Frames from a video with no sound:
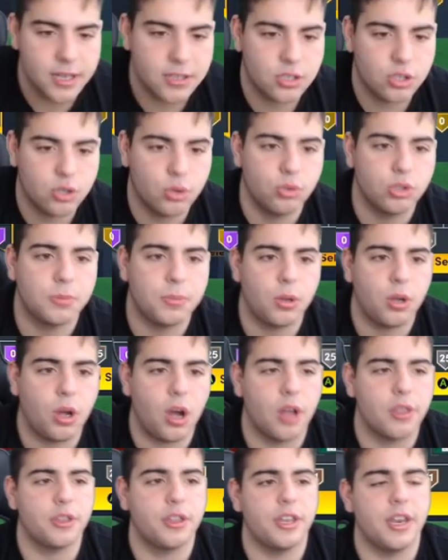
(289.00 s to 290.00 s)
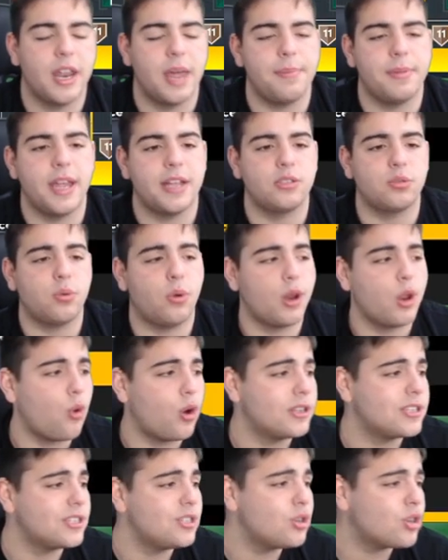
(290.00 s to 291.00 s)
that's usable other than N B A
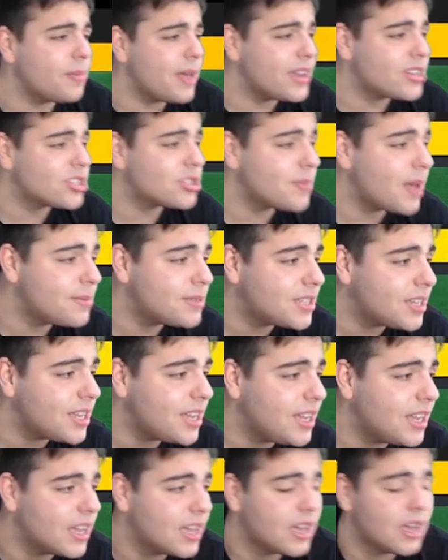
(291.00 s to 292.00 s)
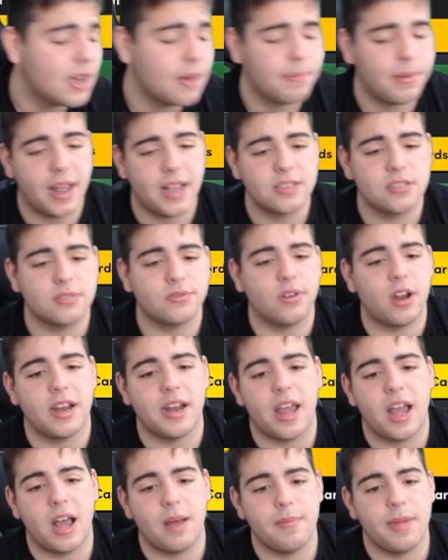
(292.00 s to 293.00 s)
twenty-ones. You can make some M T. But as of right
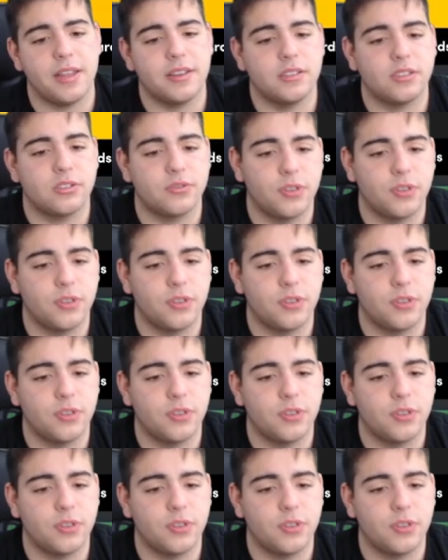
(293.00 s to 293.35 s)
now, man, this